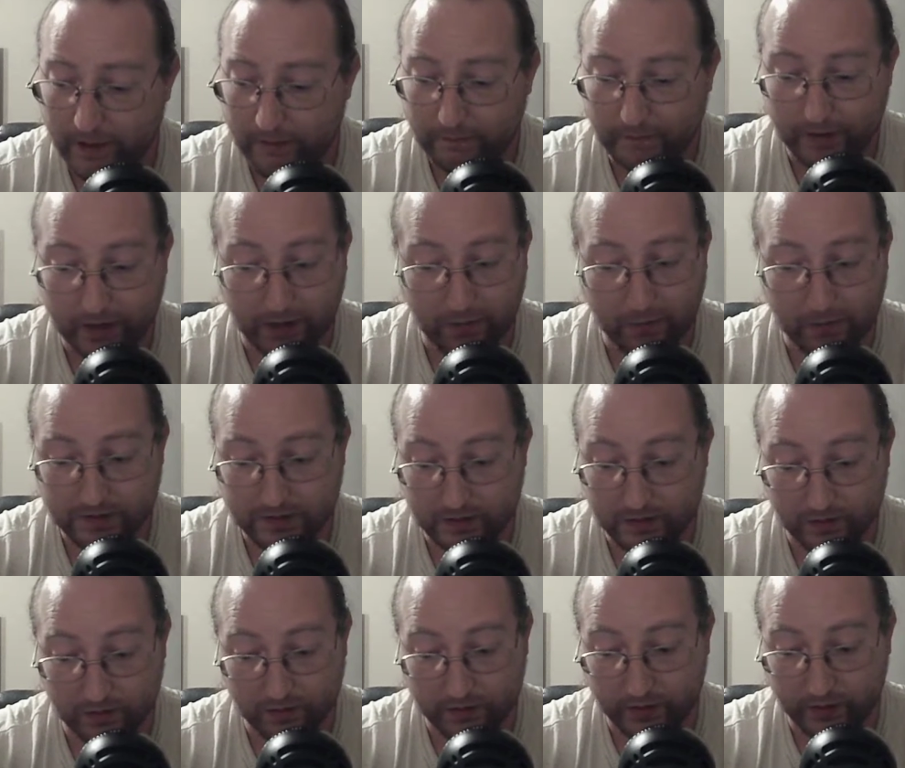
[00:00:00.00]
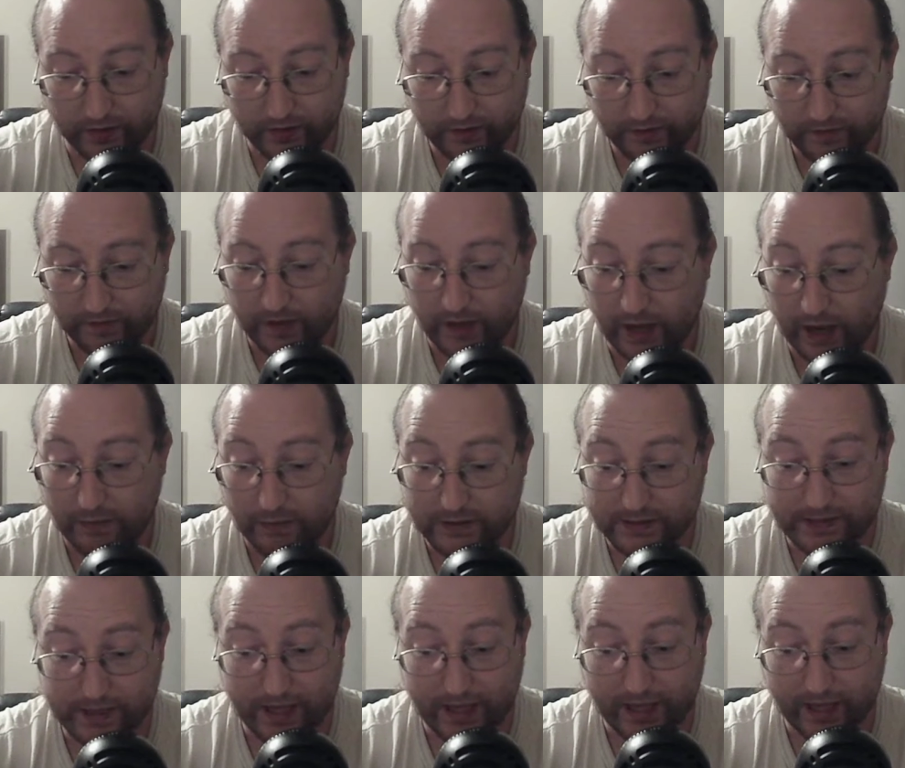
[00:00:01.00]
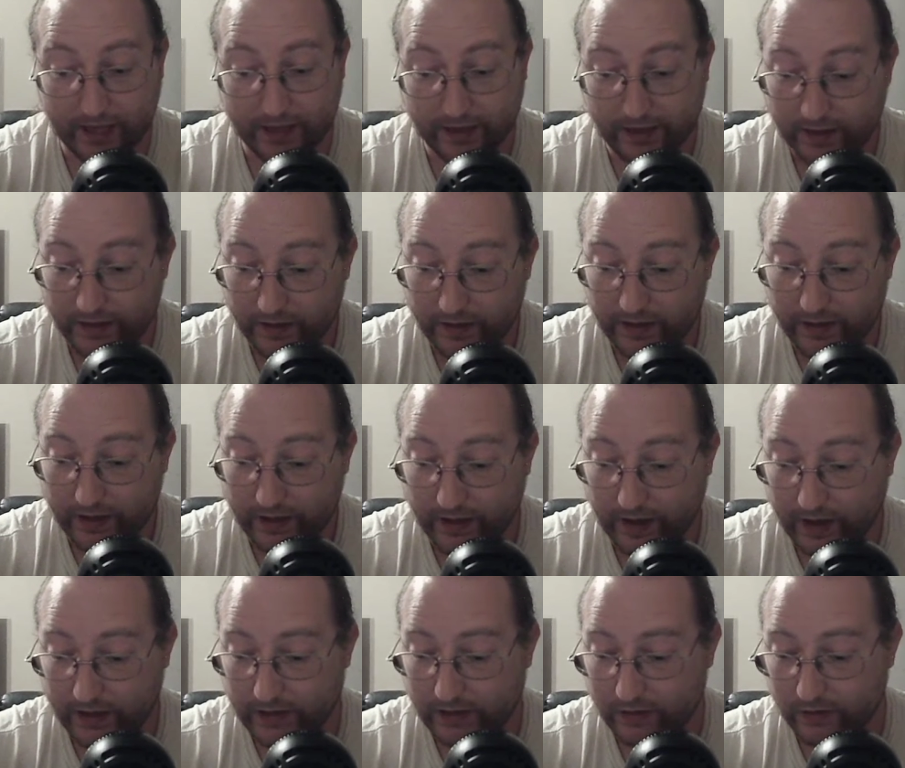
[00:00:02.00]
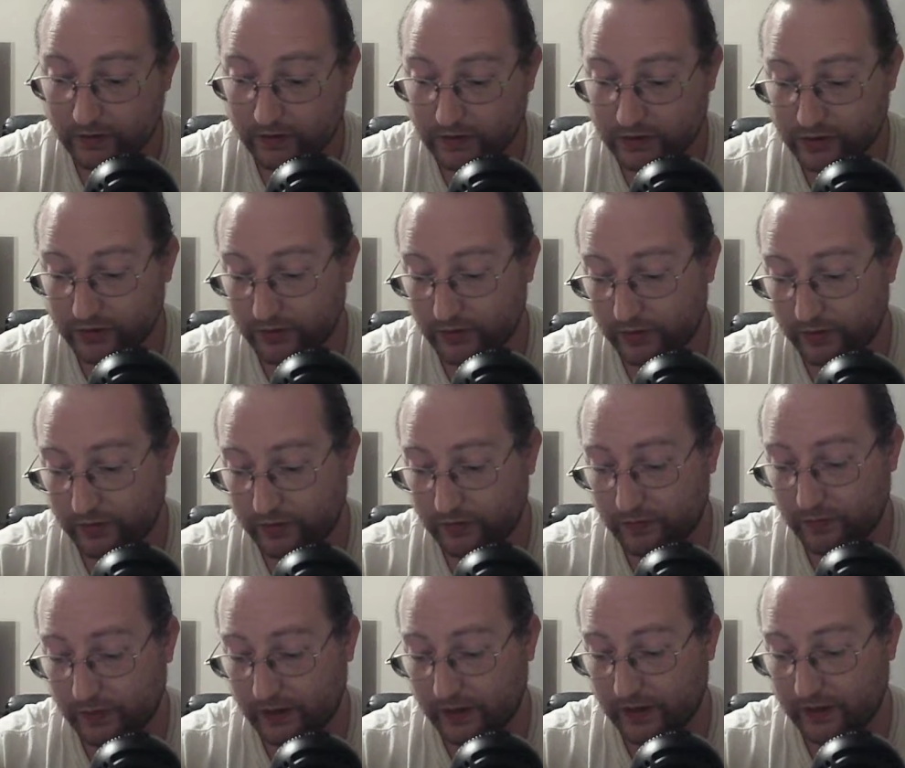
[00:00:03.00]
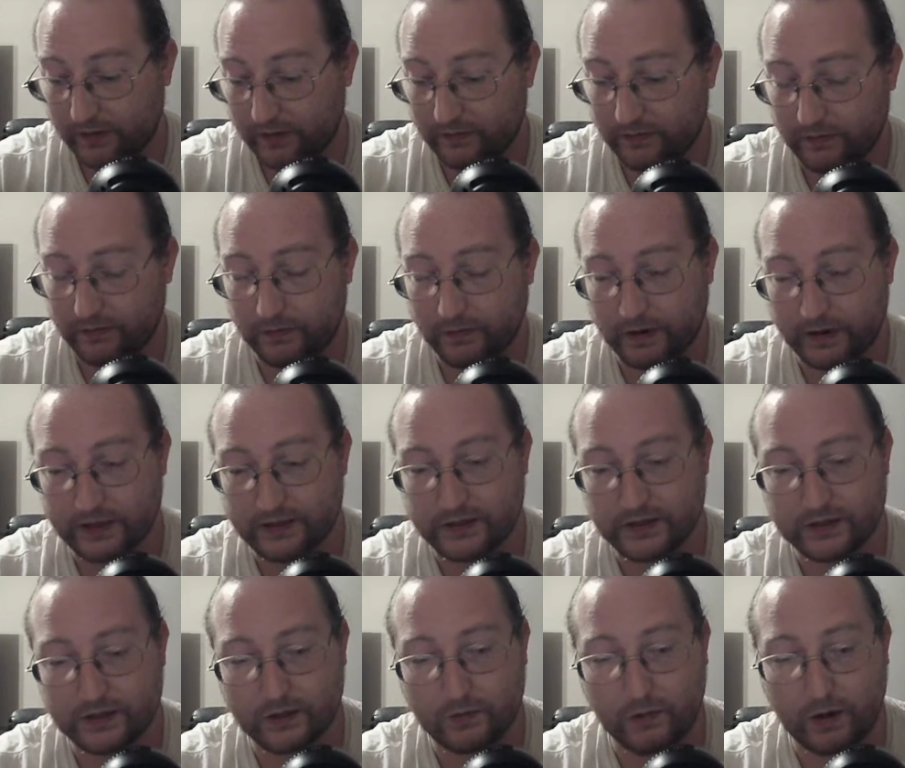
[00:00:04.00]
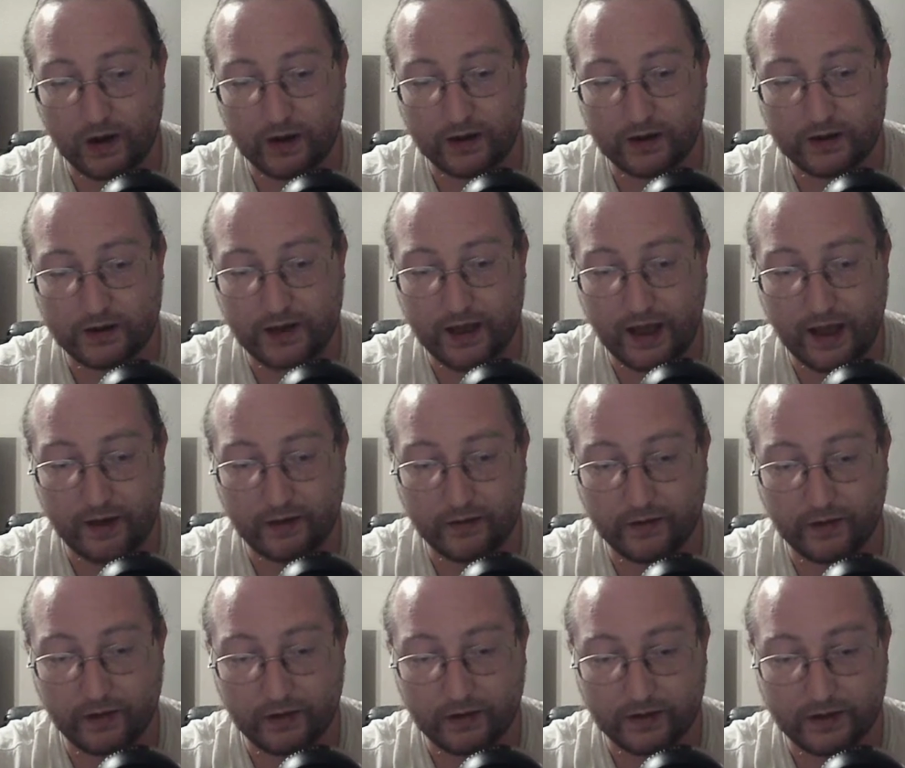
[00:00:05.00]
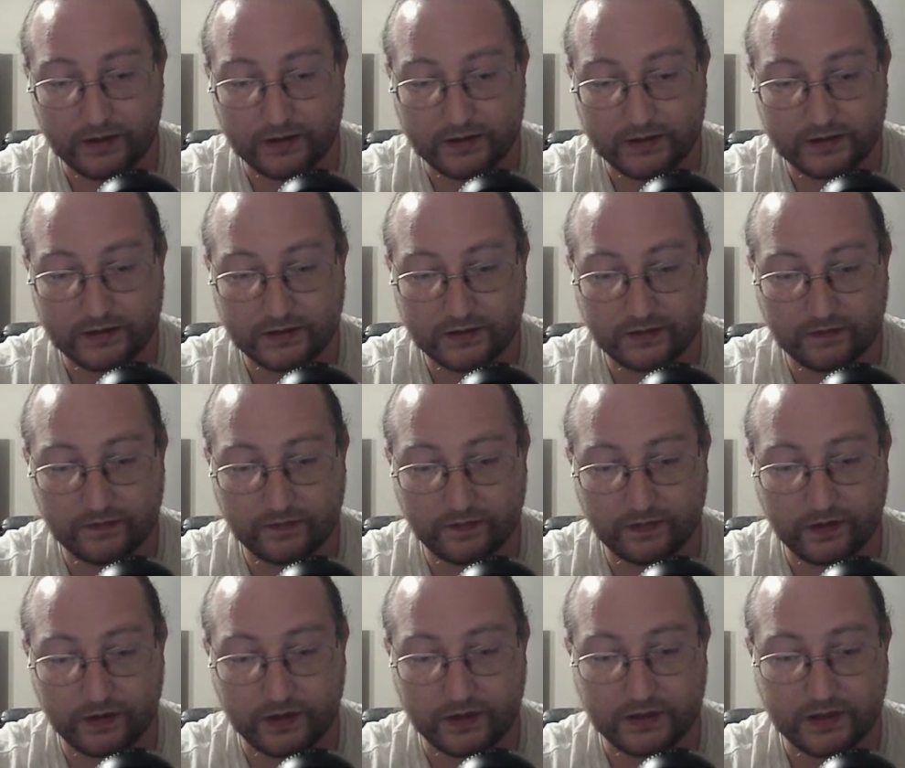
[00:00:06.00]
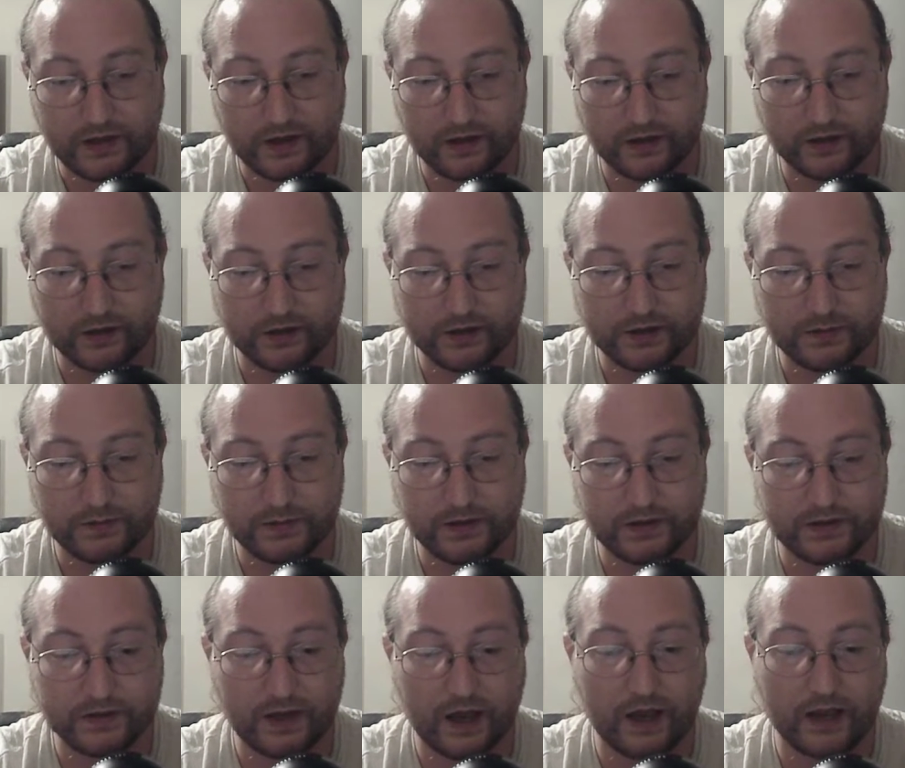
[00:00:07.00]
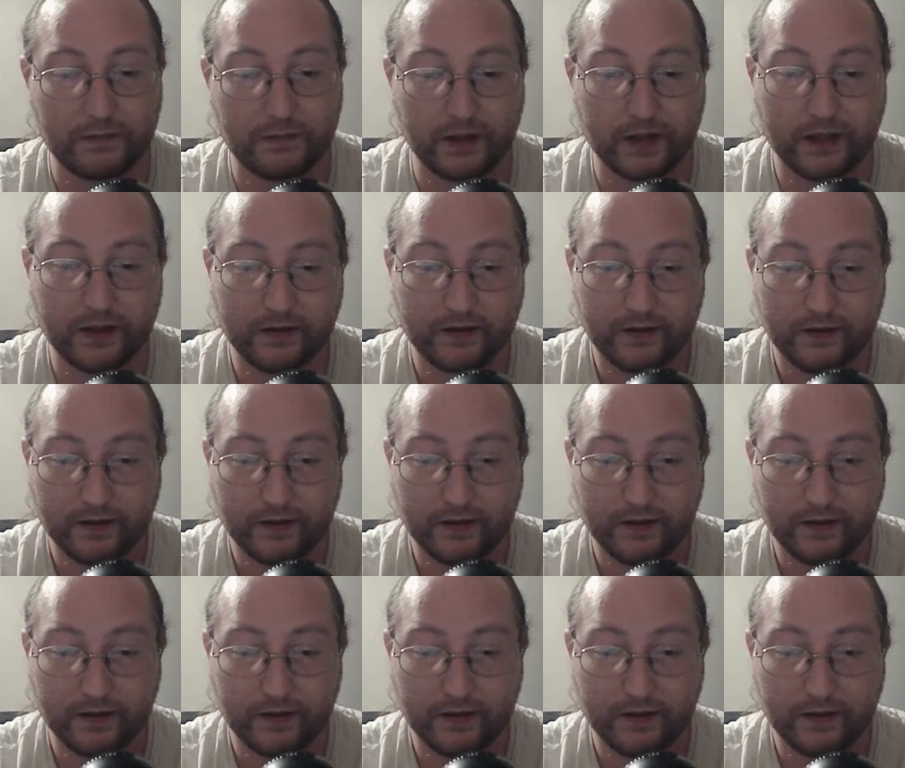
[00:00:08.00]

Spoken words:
But I wasn't older. I was 9, and I knew the truth when it squatted down on its hunkers beside me.